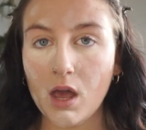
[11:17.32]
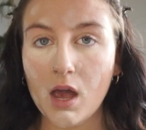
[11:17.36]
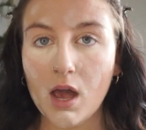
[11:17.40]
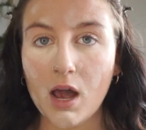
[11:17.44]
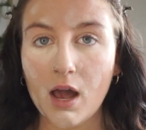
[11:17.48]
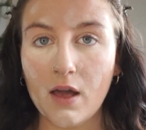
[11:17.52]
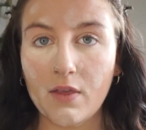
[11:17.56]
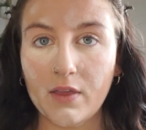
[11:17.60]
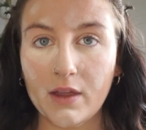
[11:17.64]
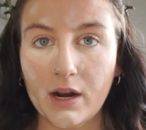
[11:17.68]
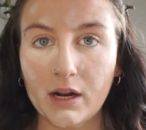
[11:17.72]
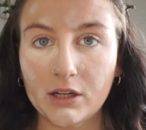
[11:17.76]

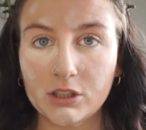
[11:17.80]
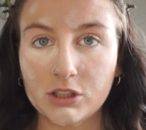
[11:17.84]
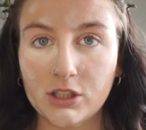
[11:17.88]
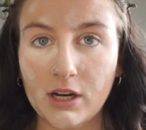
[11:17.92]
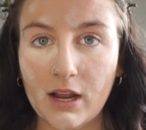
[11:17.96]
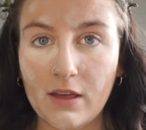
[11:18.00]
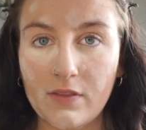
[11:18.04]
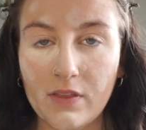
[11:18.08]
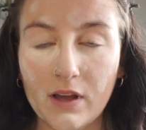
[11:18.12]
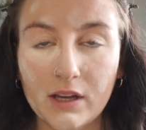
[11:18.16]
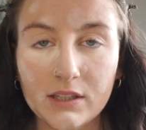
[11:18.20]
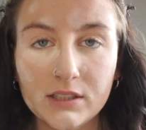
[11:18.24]
And then I'll just
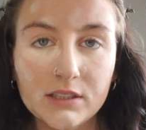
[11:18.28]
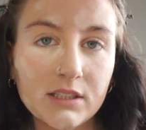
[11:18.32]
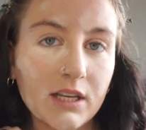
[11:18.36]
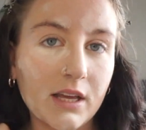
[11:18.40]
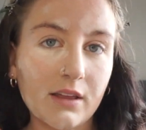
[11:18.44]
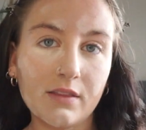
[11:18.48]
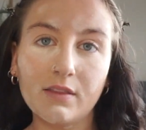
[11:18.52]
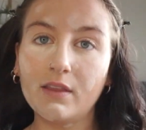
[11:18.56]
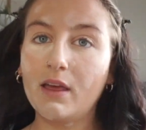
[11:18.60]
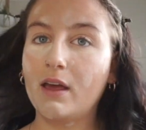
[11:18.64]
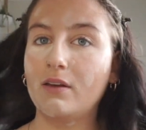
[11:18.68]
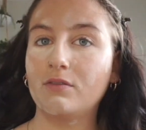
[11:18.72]
let that
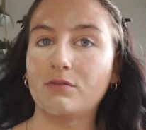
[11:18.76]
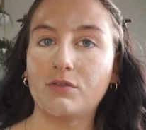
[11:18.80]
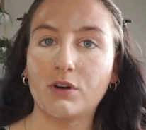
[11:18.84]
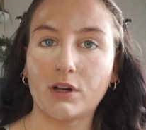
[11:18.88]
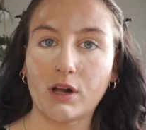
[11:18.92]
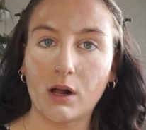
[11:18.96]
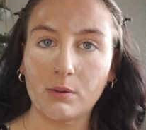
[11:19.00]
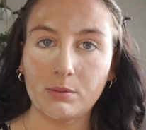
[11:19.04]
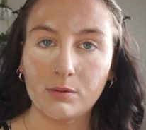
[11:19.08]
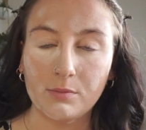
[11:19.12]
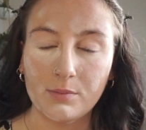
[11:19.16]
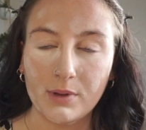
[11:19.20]
sit then for a
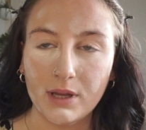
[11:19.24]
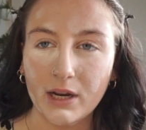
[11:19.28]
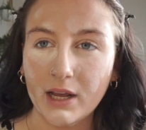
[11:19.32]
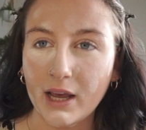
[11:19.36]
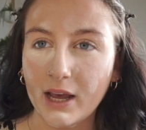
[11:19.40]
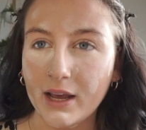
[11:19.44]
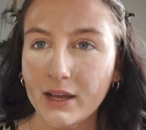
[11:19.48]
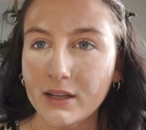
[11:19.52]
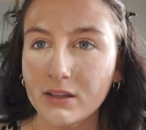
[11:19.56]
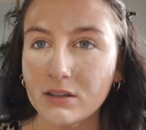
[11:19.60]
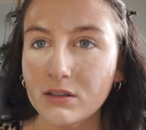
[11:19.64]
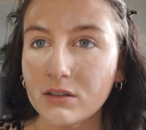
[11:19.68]
couple
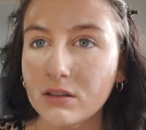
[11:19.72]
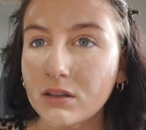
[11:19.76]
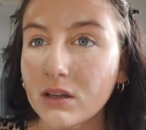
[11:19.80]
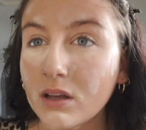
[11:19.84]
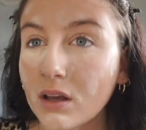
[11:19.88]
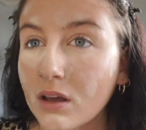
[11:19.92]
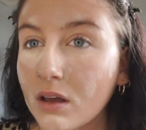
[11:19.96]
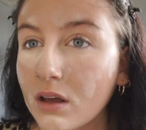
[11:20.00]
minutes,